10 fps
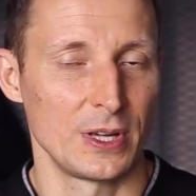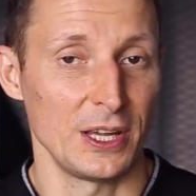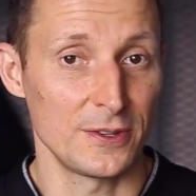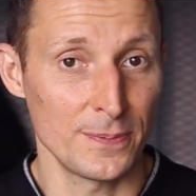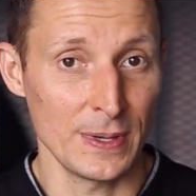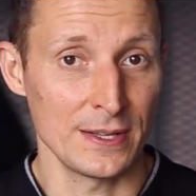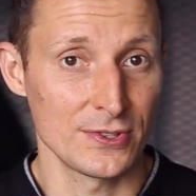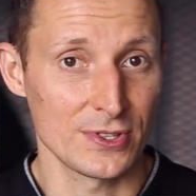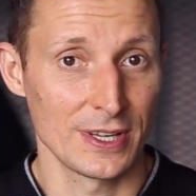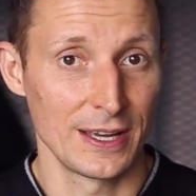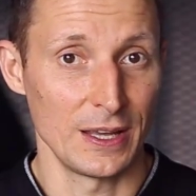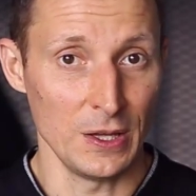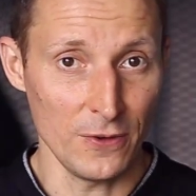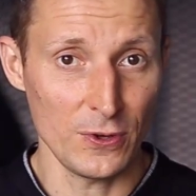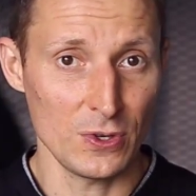It means
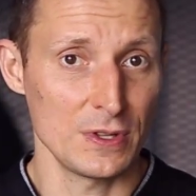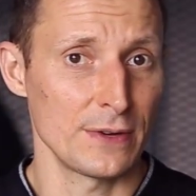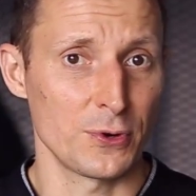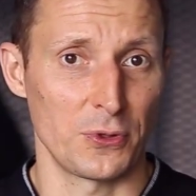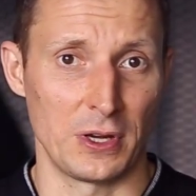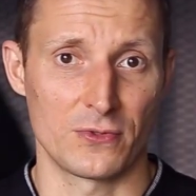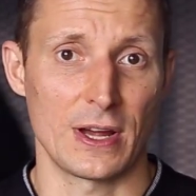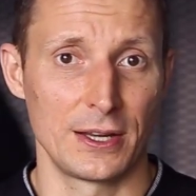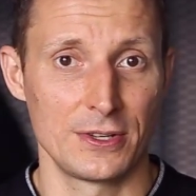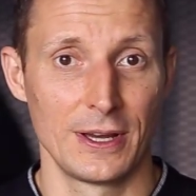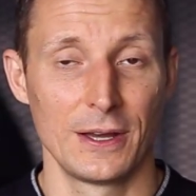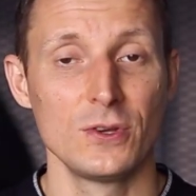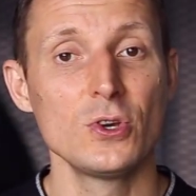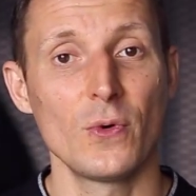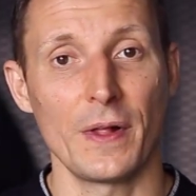if you did everything right,
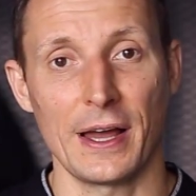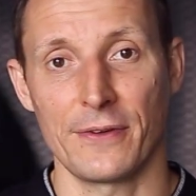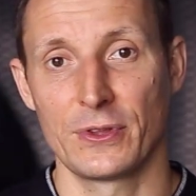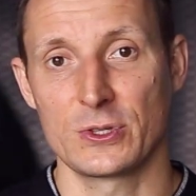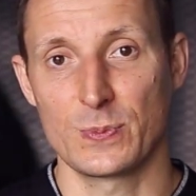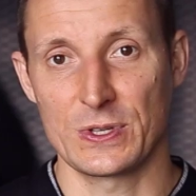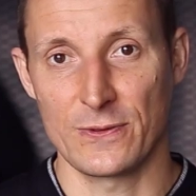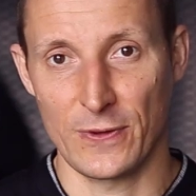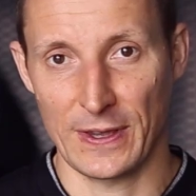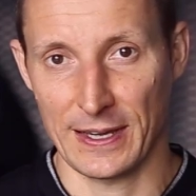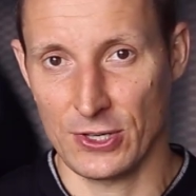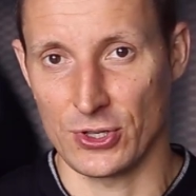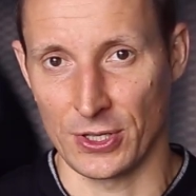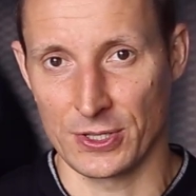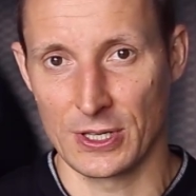you will have the
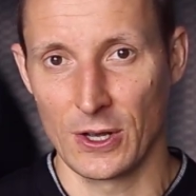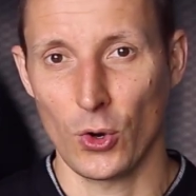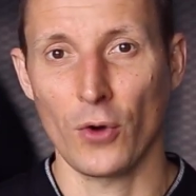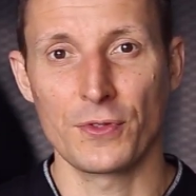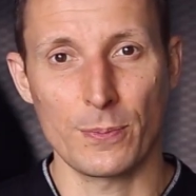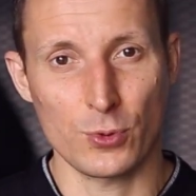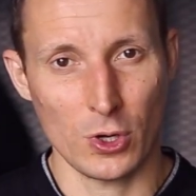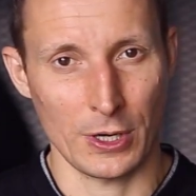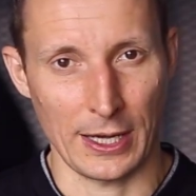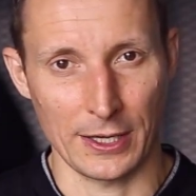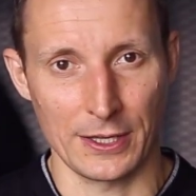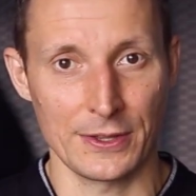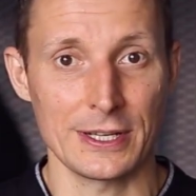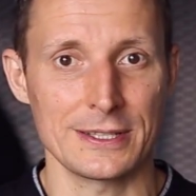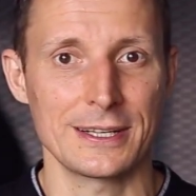specifications of the product
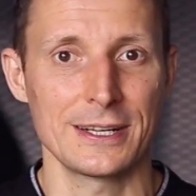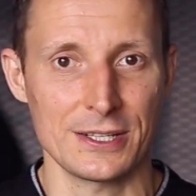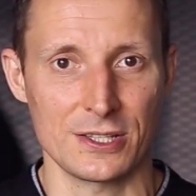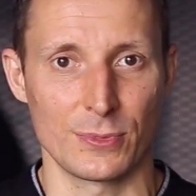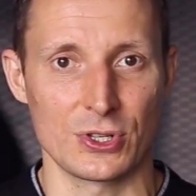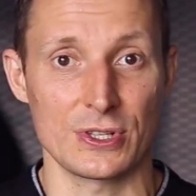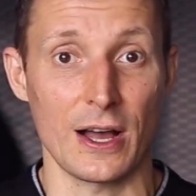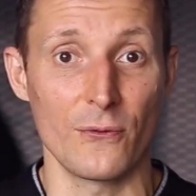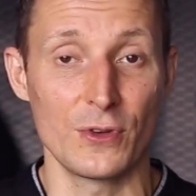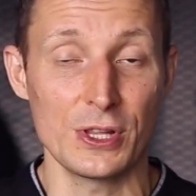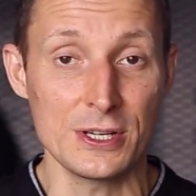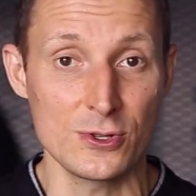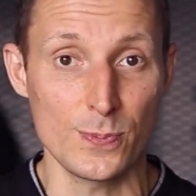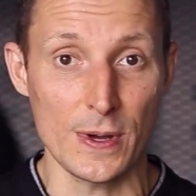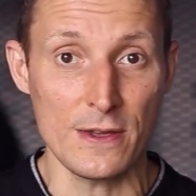that customers are willing to
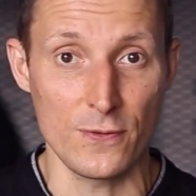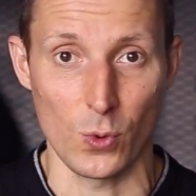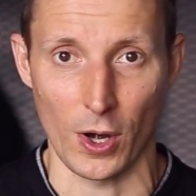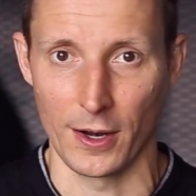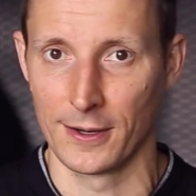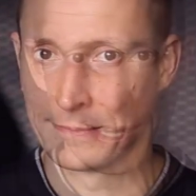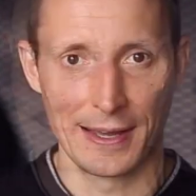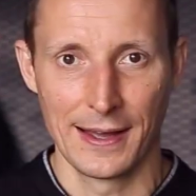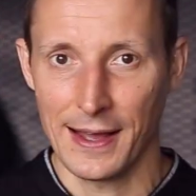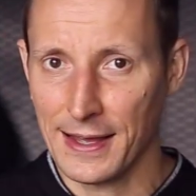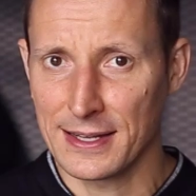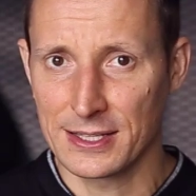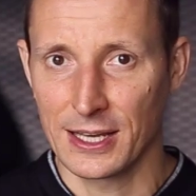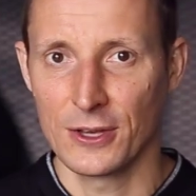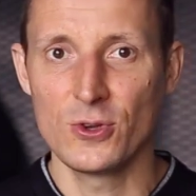pay for. And
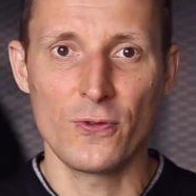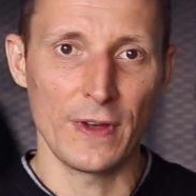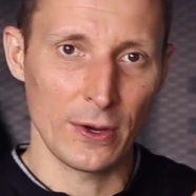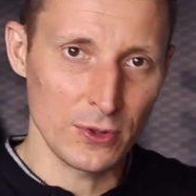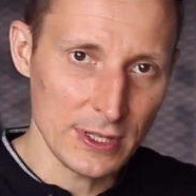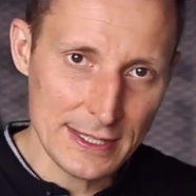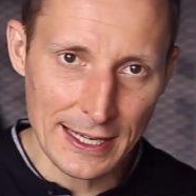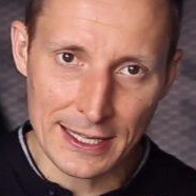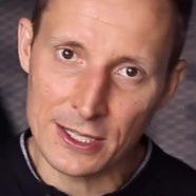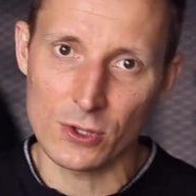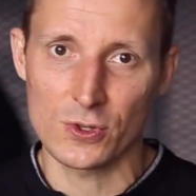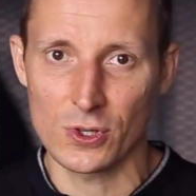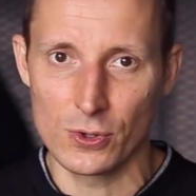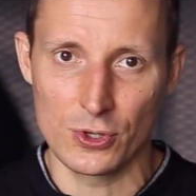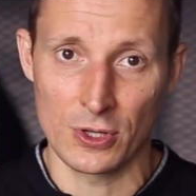you found the technical
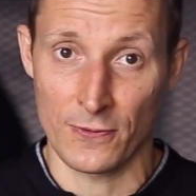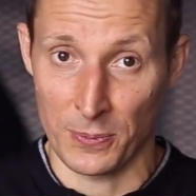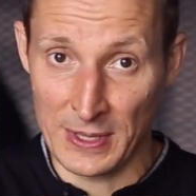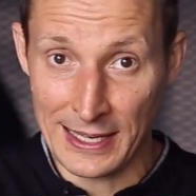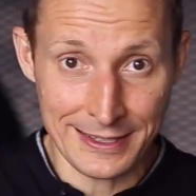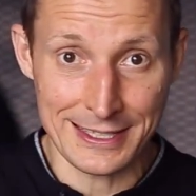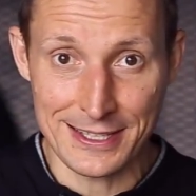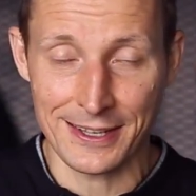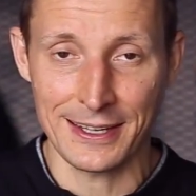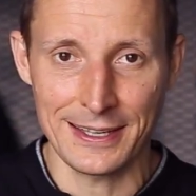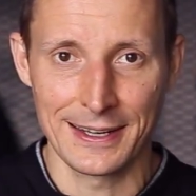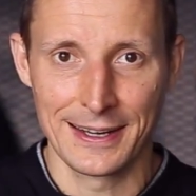solution from the other side,